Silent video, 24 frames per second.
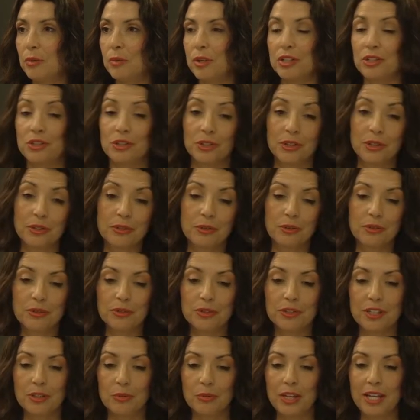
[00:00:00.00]
what
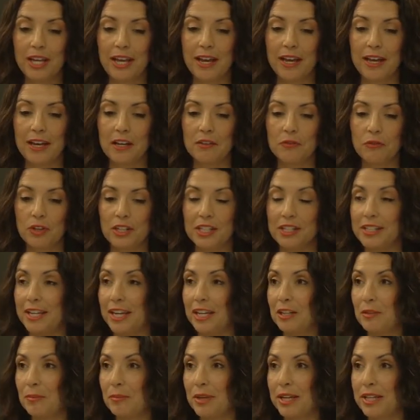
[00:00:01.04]
journals did we have, what
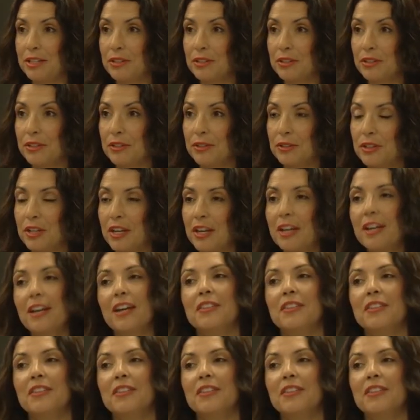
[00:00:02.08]
databases.